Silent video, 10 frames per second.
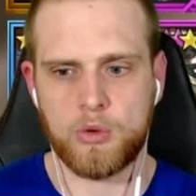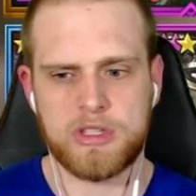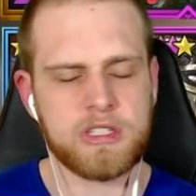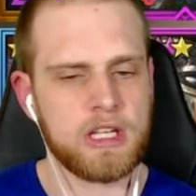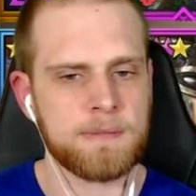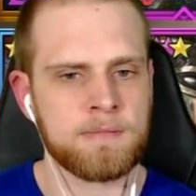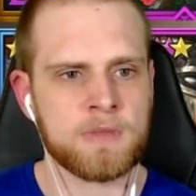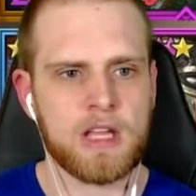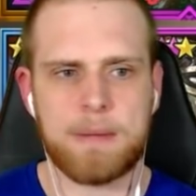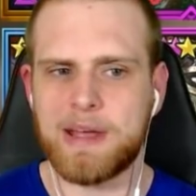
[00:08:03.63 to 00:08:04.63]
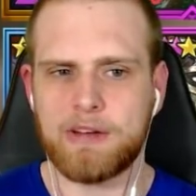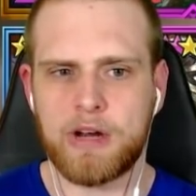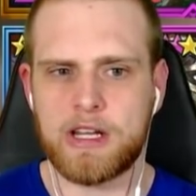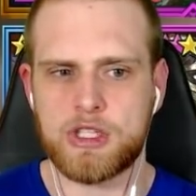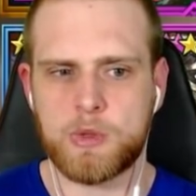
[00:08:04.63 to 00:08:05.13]
we'll see. I'm not getting
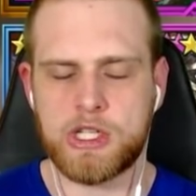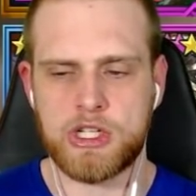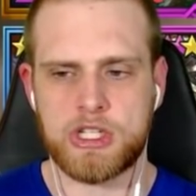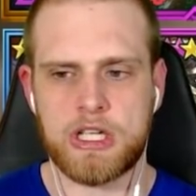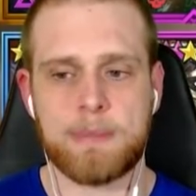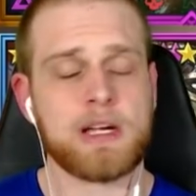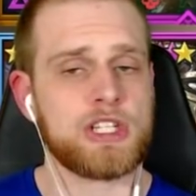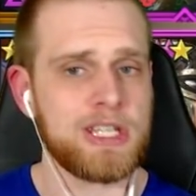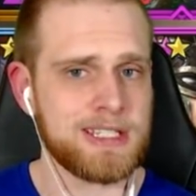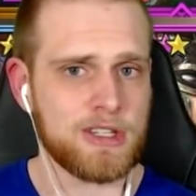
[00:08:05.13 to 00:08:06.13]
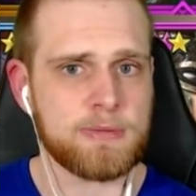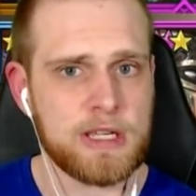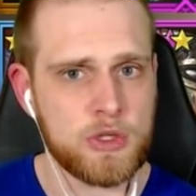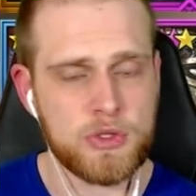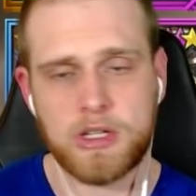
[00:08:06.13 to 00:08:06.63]
ready to switch it just yet because she still is
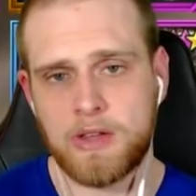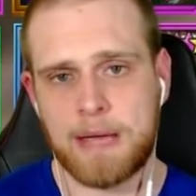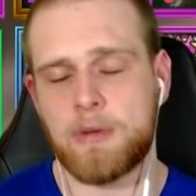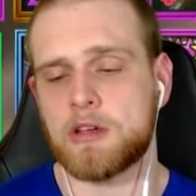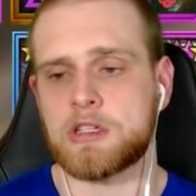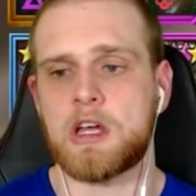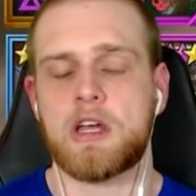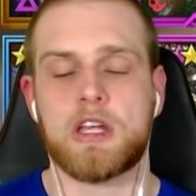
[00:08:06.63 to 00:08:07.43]
being used in Clan Boss.